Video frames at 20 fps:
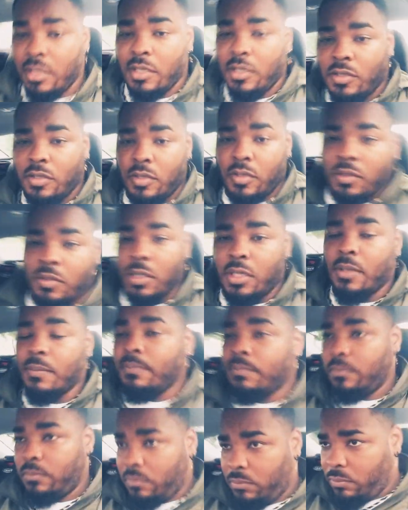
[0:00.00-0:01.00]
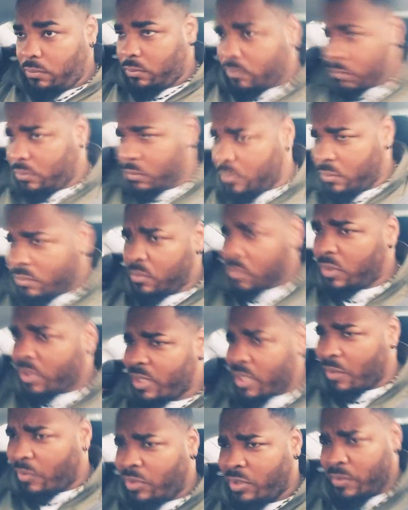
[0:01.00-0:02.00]
So,
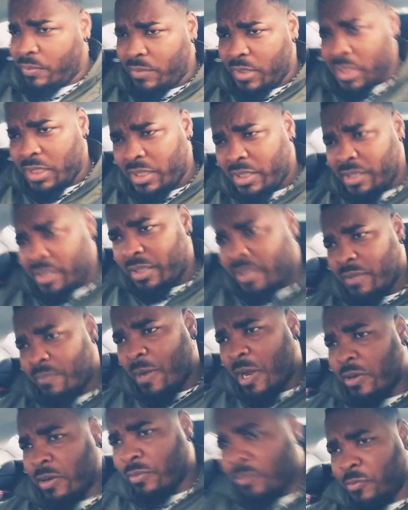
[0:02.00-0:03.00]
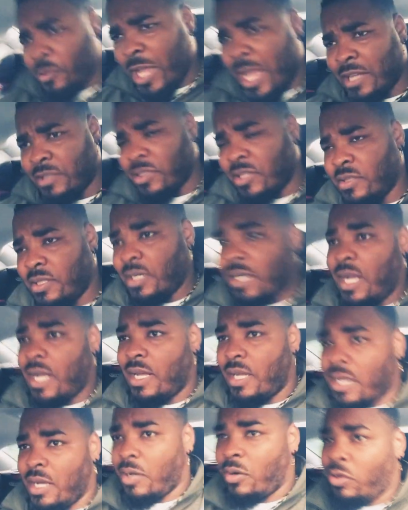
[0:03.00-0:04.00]
I want to give my reaction to
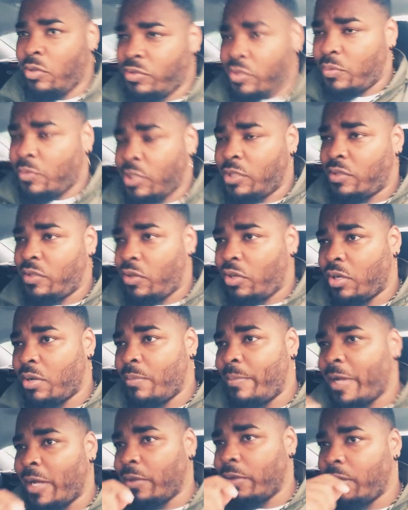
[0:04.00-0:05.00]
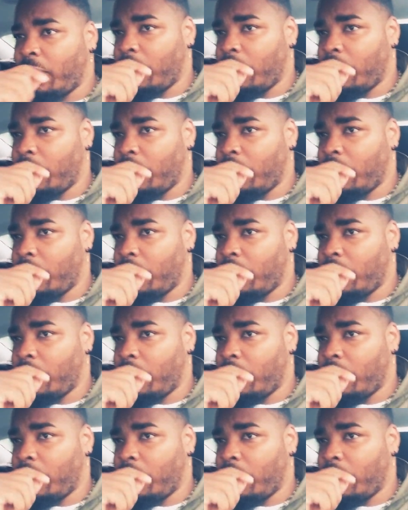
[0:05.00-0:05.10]
that. I also want to talk about